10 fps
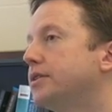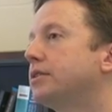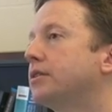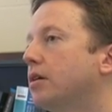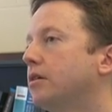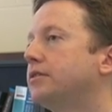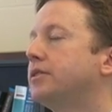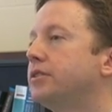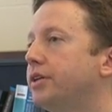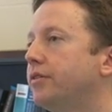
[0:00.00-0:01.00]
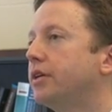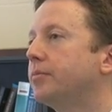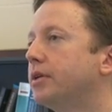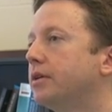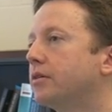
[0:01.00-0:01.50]
just in college engineering,
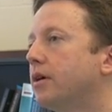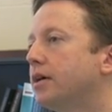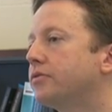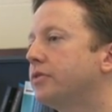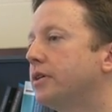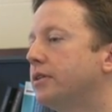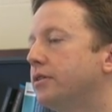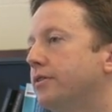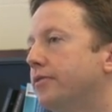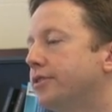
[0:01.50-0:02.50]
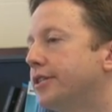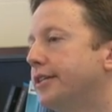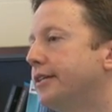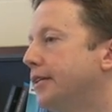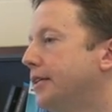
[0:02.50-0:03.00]
but across the
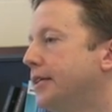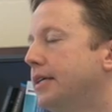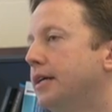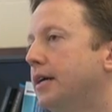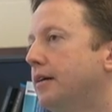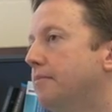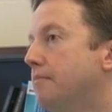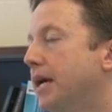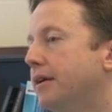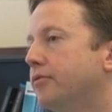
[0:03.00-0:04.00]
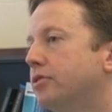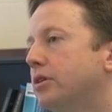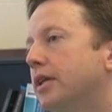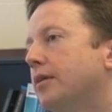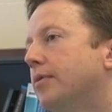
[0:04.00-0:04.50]
university, many of which are
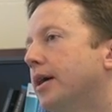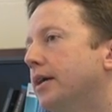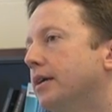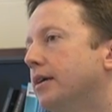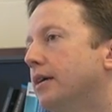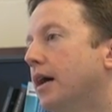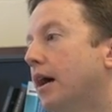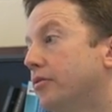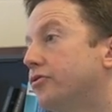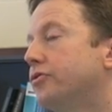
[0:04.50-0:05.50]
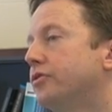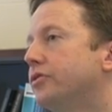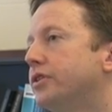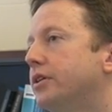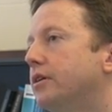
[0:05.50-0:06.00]
led by our
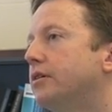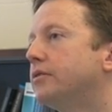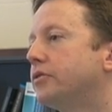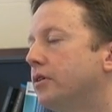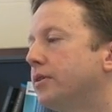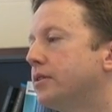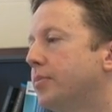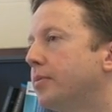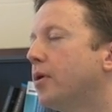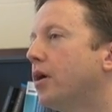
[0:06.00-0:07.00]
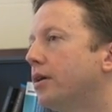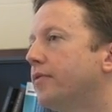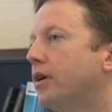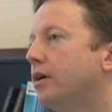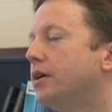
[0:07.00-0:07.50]
students here. So it's a big part of
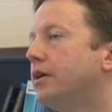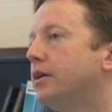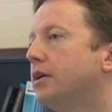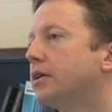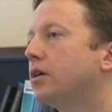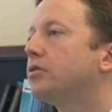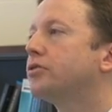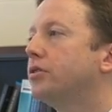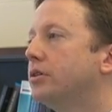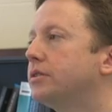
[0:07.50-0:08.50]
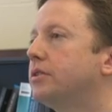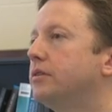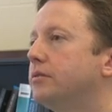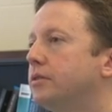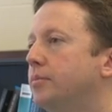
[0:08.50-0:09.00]
our culture
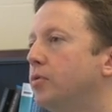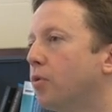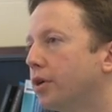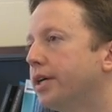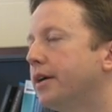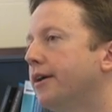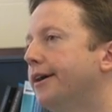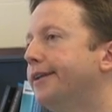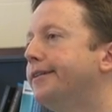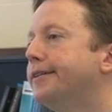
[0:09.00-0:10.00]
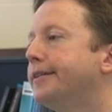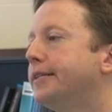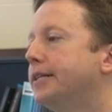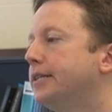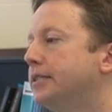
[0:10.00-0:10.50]
to be working on
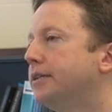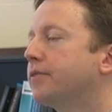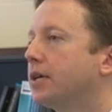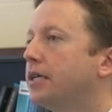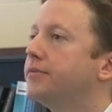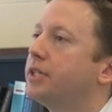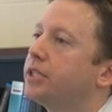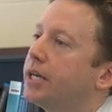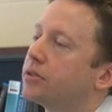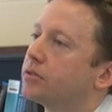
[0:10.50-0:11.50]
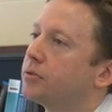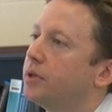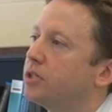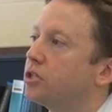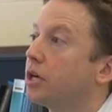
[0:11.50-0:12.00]
different kinds of educational
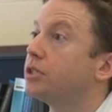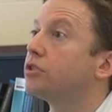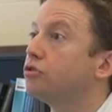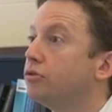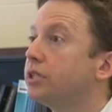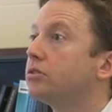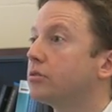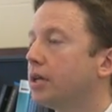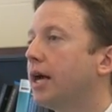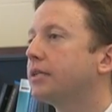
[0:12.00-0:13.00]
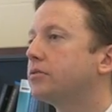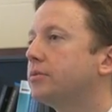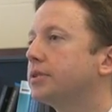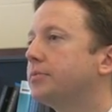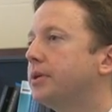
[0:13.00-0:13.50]
experiences, not just traditional classroom
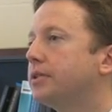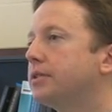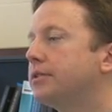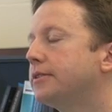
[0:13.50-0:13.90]
experiences.